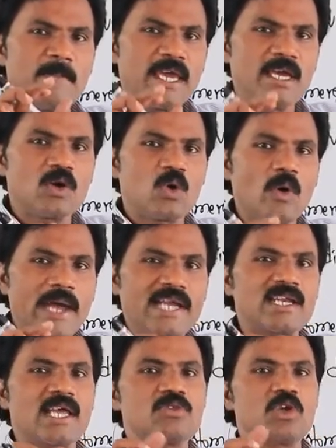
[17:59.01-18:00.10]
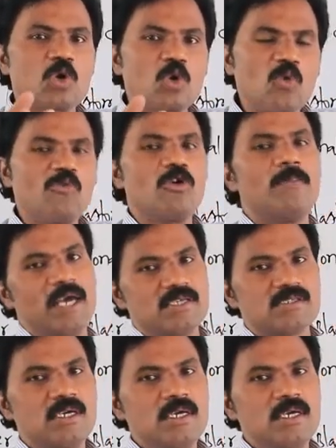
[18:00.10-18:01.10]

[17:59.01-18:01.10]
micro act as a trophoblast.